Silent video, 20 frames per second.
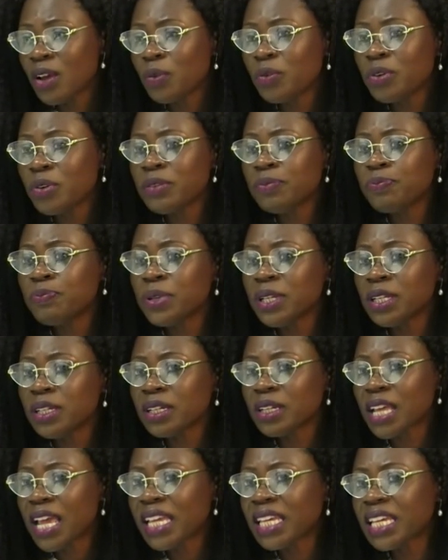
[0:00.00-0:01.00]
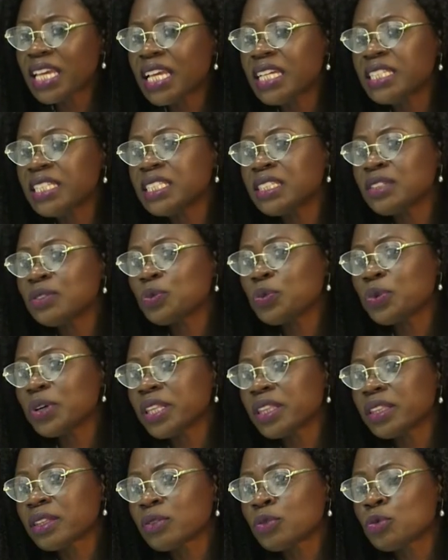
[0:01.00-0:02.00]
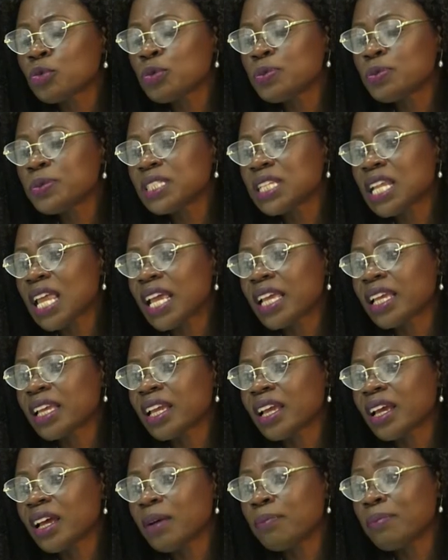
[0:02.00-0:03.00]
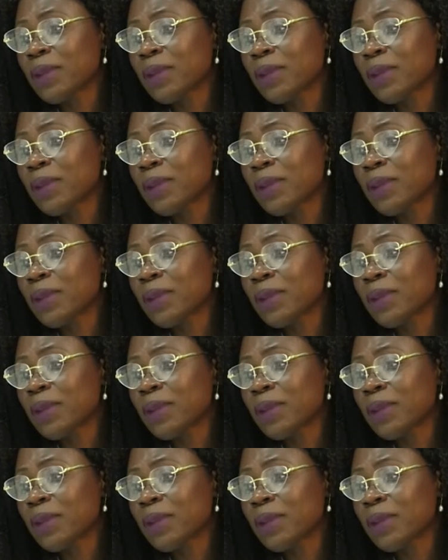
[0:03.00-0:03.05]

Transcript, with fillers: We've been engaging with groups like uh,